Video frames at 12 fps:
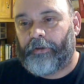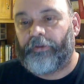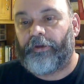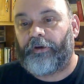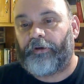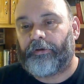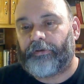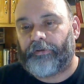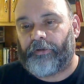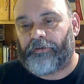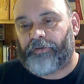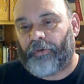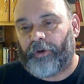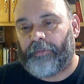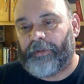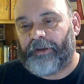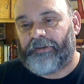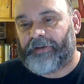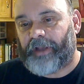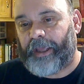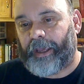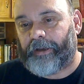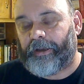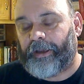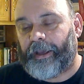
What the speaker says: There's going to be a slant.